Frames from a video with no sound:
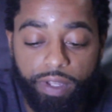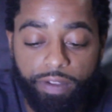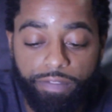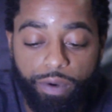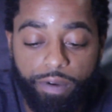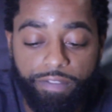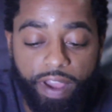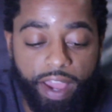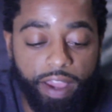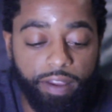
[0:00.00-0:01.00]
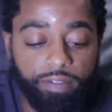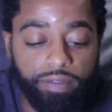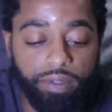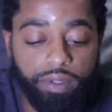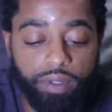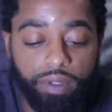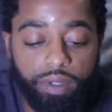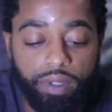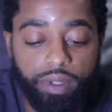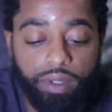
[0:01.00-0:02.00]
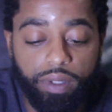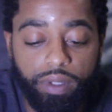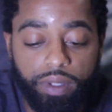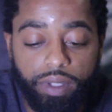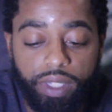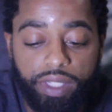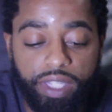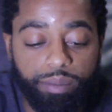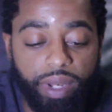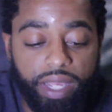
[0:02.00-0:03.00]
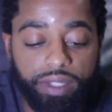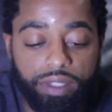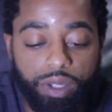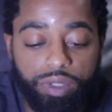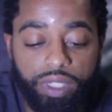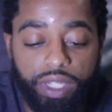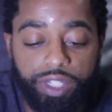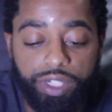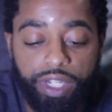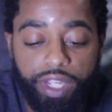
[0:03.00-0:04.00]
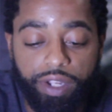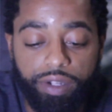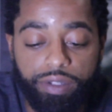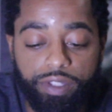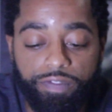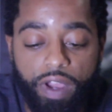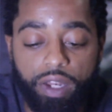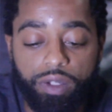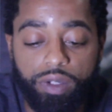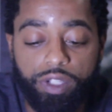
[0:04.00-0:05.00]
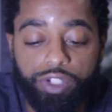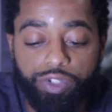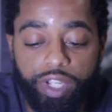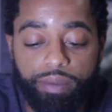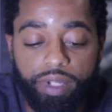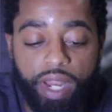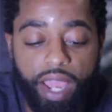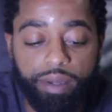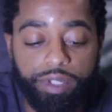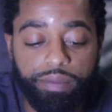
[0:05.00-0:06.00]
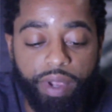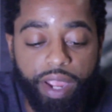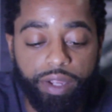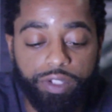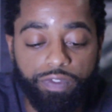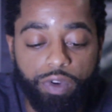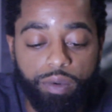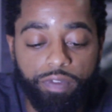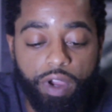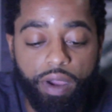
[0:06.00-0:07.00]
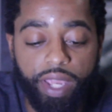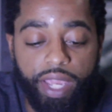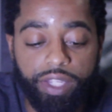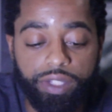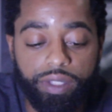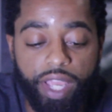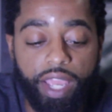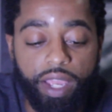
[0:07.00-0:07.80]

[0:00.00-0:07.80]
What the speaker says: And 405. It says blacks are socially engineered to follow a strict monogamous marriage form in Caucasian